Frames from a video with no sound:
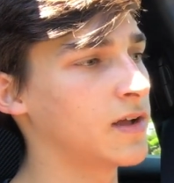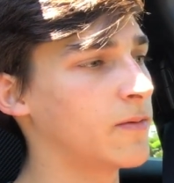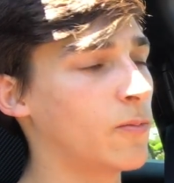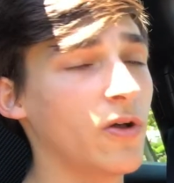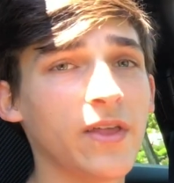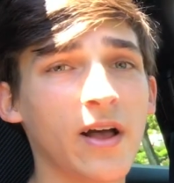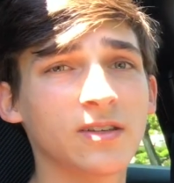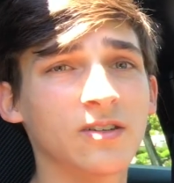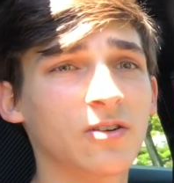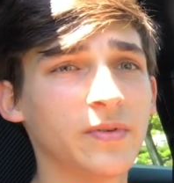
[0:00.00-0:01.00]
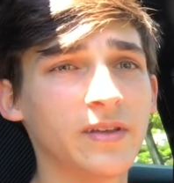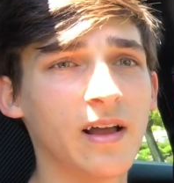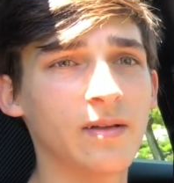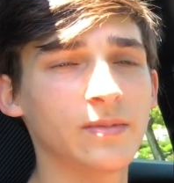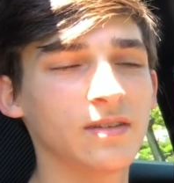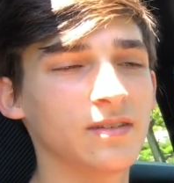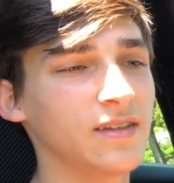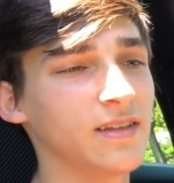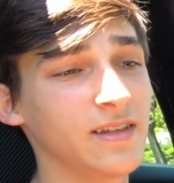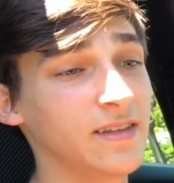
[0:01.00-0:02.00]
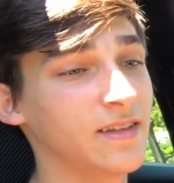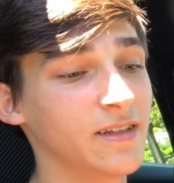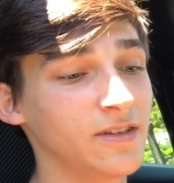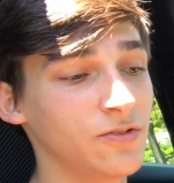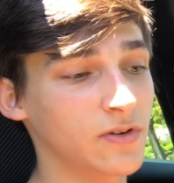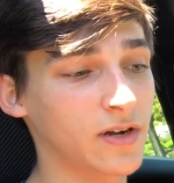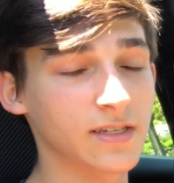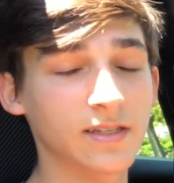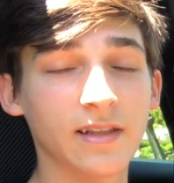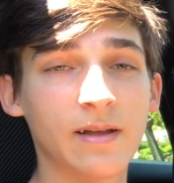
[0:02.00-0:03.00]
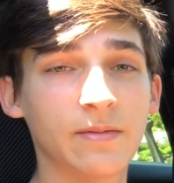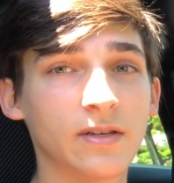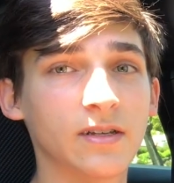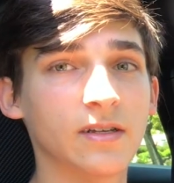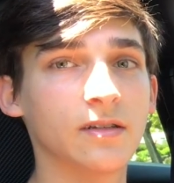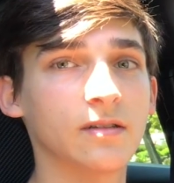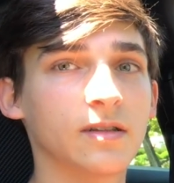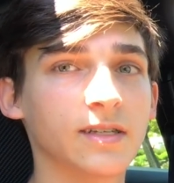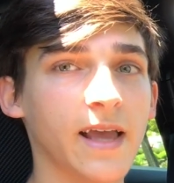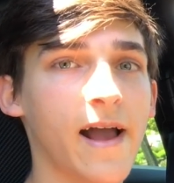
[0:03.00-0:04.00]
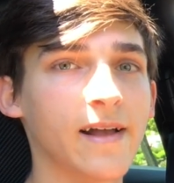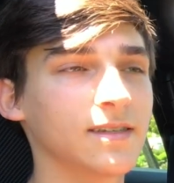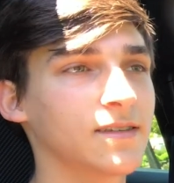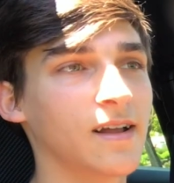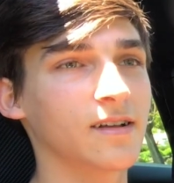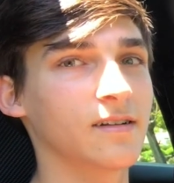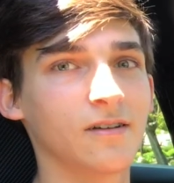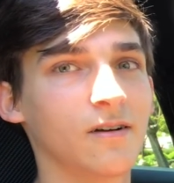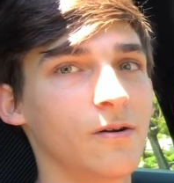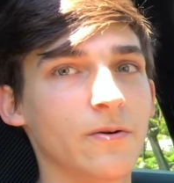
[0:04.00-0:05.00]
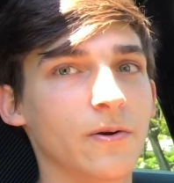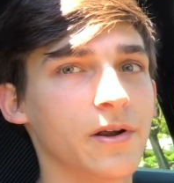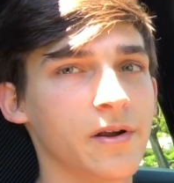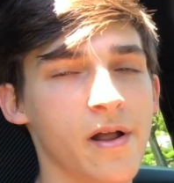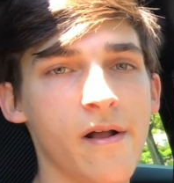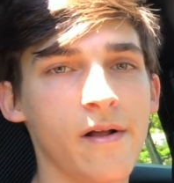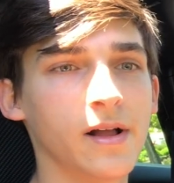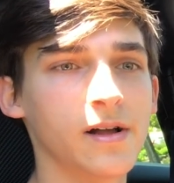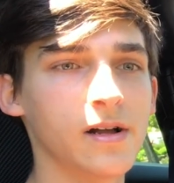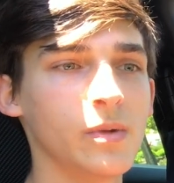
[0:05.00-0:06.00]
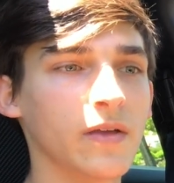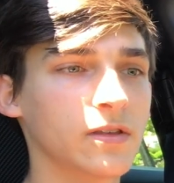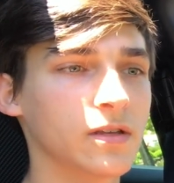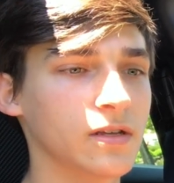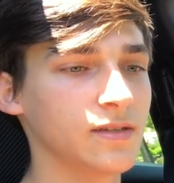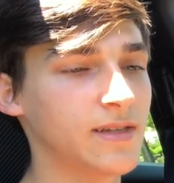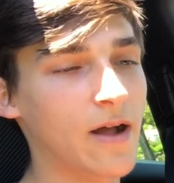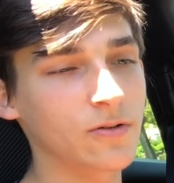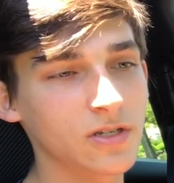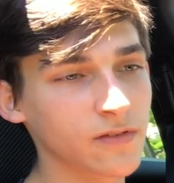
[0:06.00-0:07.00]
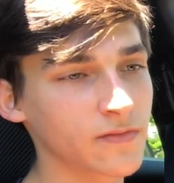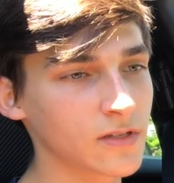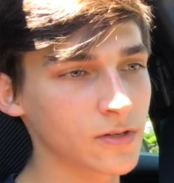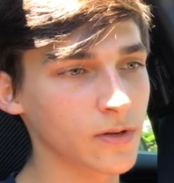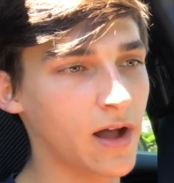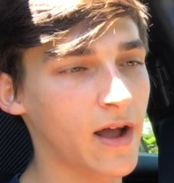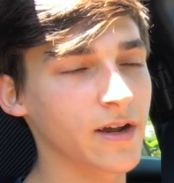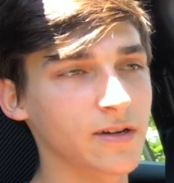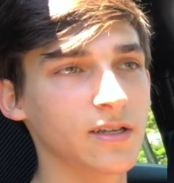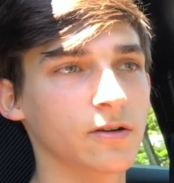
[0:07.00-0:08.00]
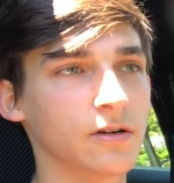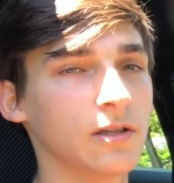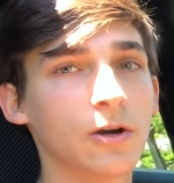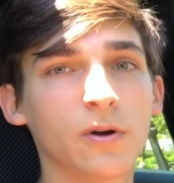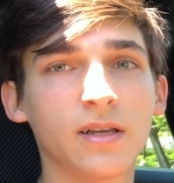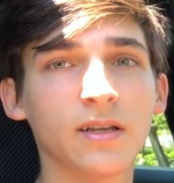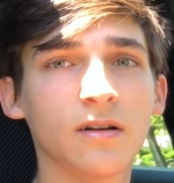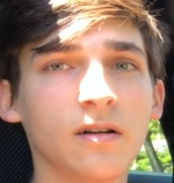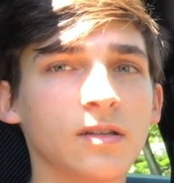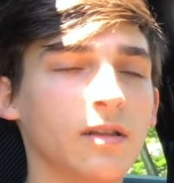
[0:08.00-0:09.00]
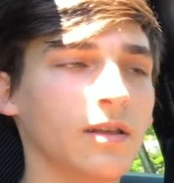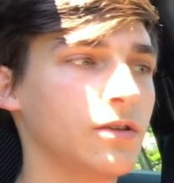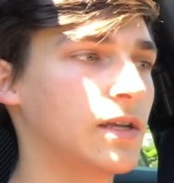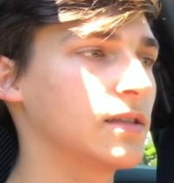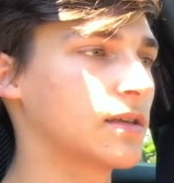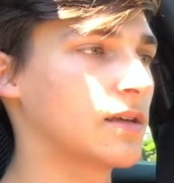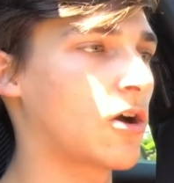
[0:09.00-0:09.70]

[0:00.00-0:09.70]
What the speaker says: 1,000 RPMs and you try to slam the gas, it's not going to go anywhere. You have to downshift into a higher or a lower gear so that you get the